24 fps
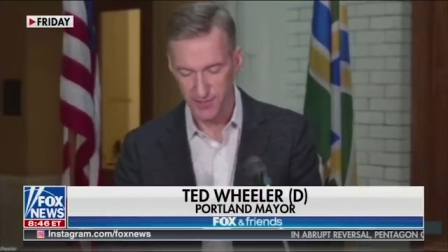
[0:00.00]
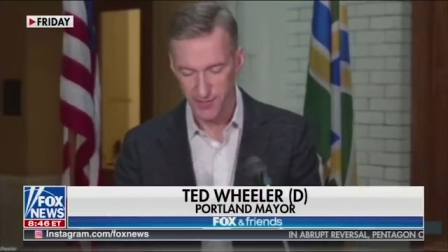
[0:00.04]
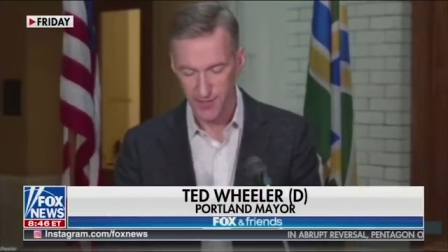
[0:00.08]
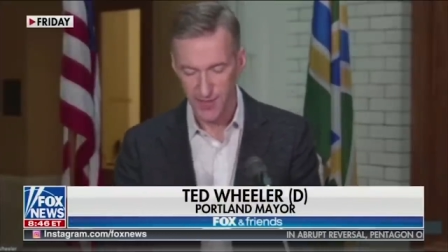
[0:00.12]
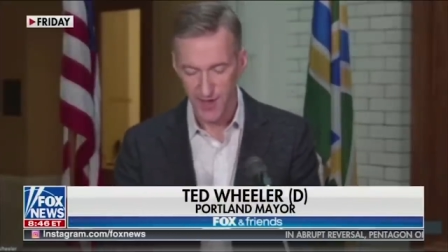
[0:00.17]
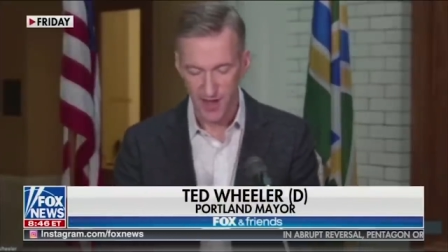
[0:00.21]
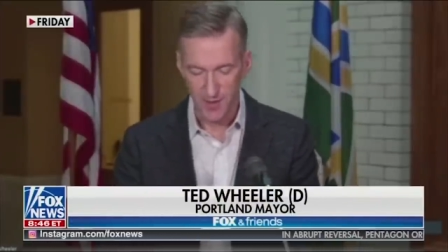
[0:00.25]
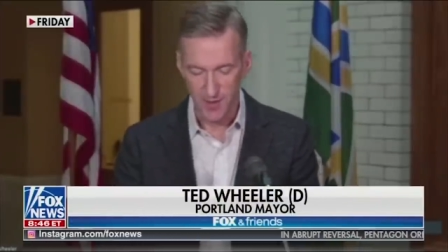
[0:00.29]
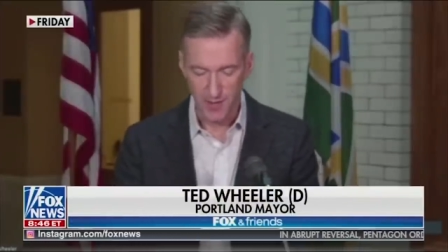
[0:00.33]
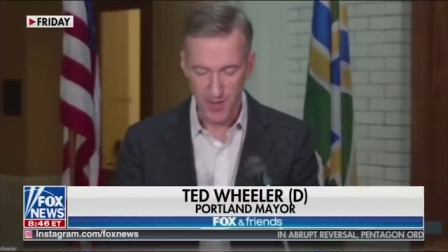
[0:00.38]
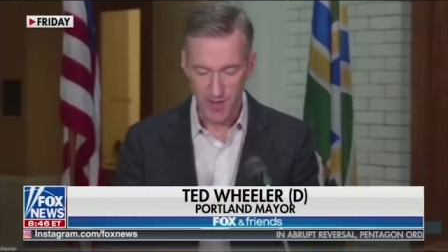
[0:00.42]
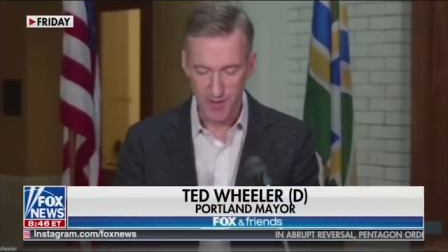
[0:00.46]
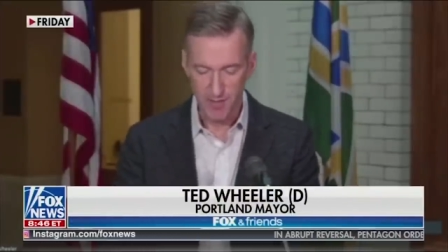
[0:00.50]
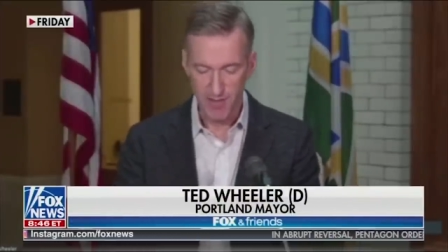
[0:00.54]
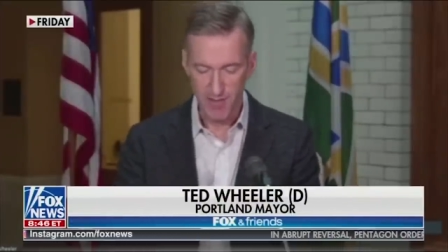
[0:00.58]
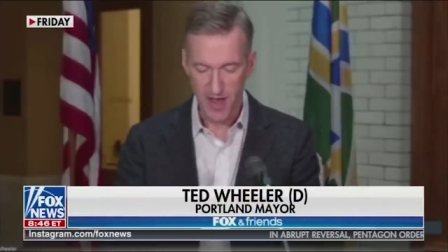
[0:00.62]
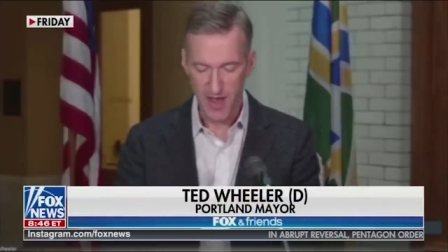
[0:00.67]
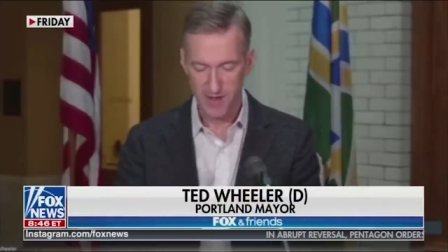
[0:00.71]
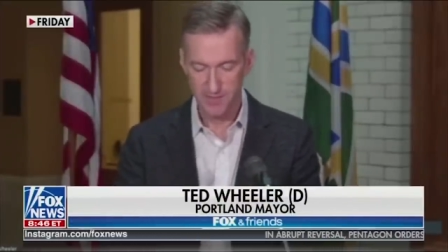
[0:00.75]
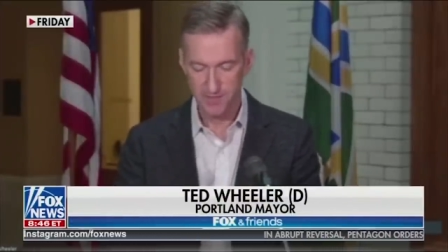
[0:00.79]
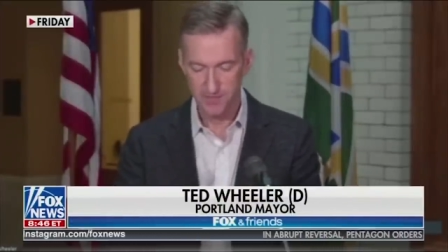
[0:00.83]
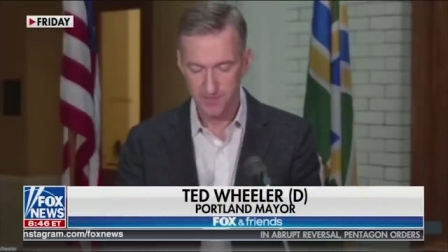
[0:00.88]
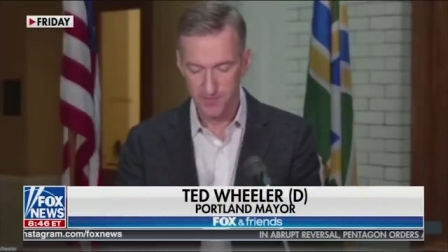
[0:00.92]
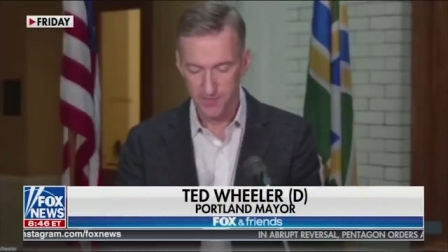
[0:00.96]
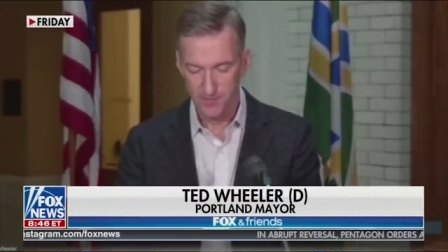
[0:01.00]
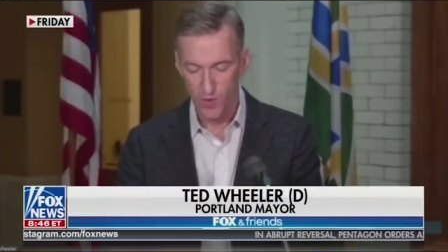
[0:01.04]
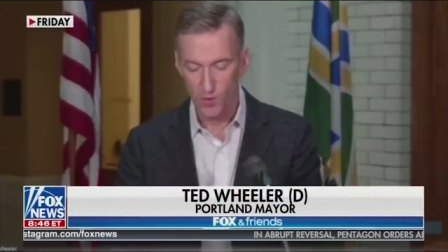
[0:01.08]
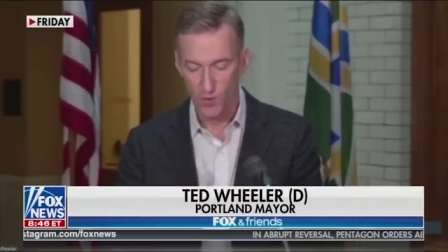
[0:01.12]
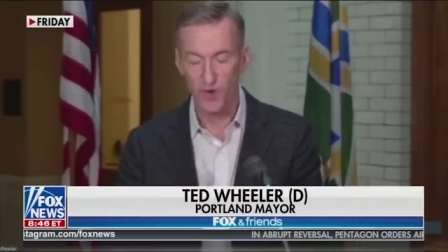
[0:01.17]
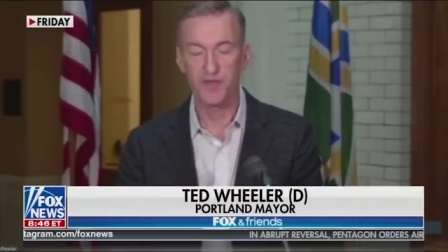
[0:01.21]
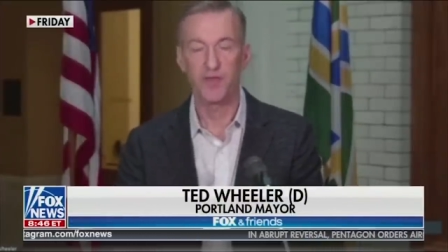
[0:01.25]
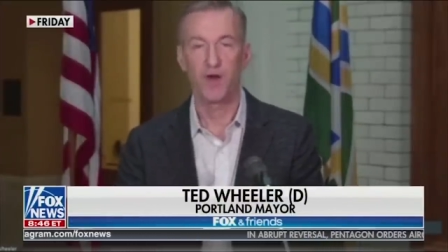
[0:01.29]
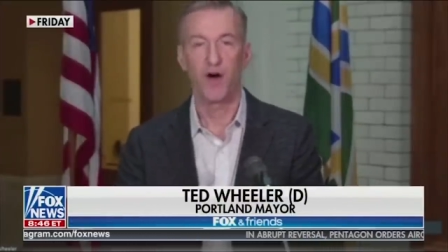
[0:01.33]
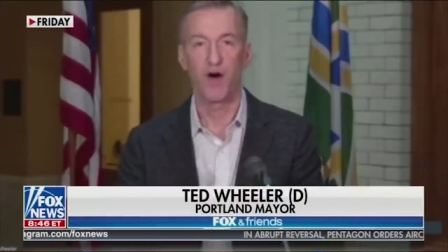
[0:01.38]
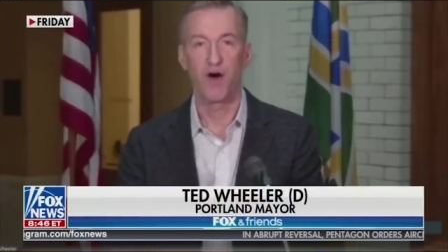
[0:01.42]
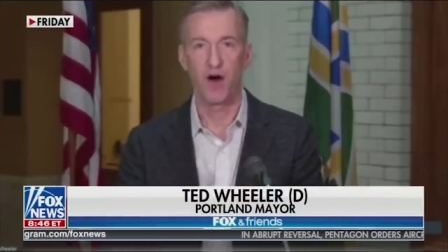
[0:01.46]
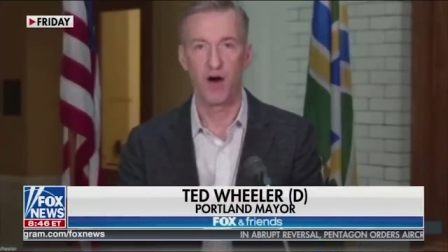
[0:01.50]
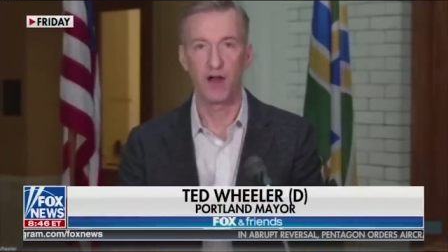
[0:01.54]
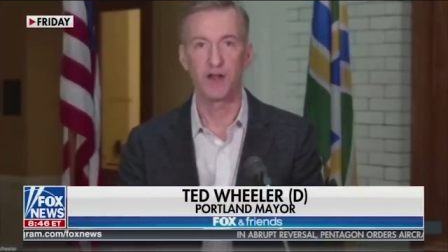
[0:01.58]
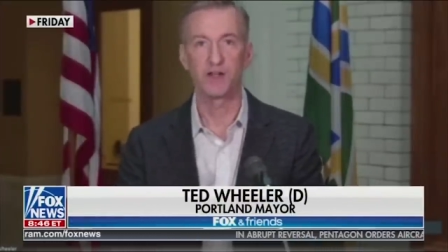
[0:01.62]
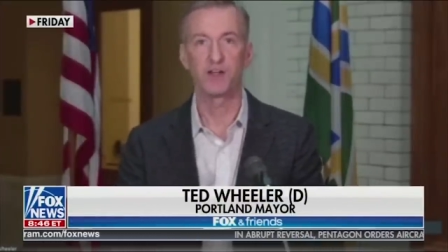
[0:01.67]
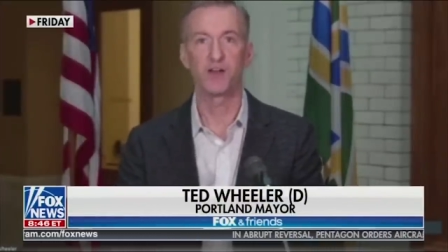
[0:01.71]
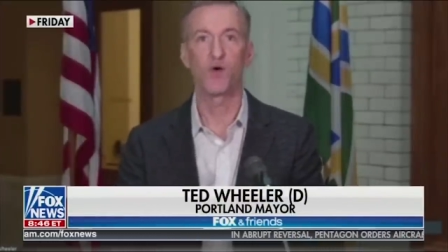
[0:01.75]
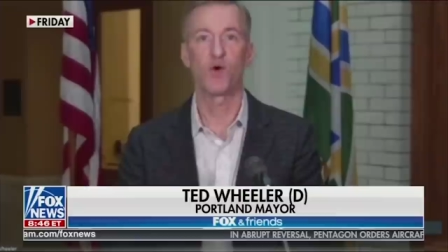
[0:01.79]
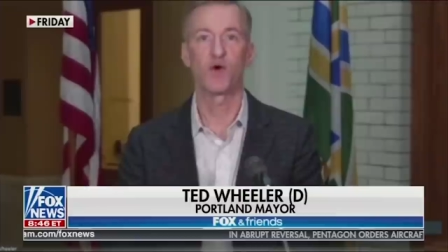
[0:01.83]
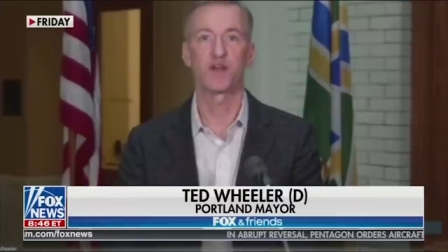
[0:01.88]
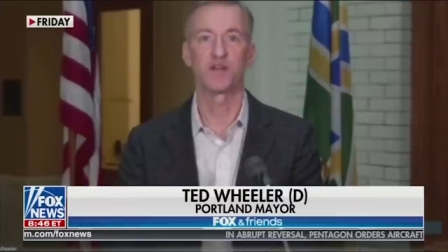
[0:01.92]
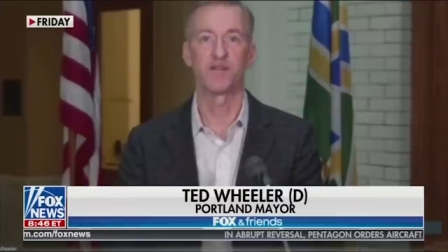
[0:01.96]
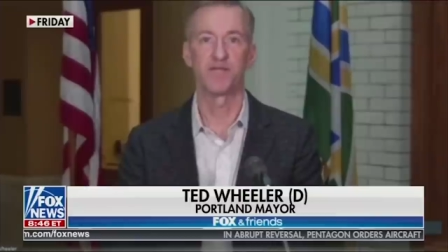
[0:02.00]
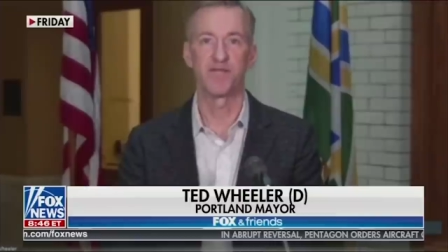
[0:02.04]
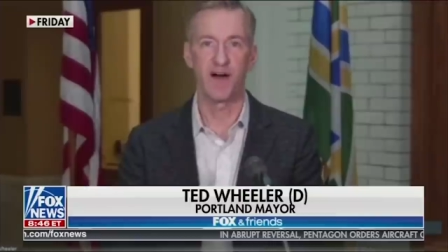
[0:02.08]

have been met with ongoing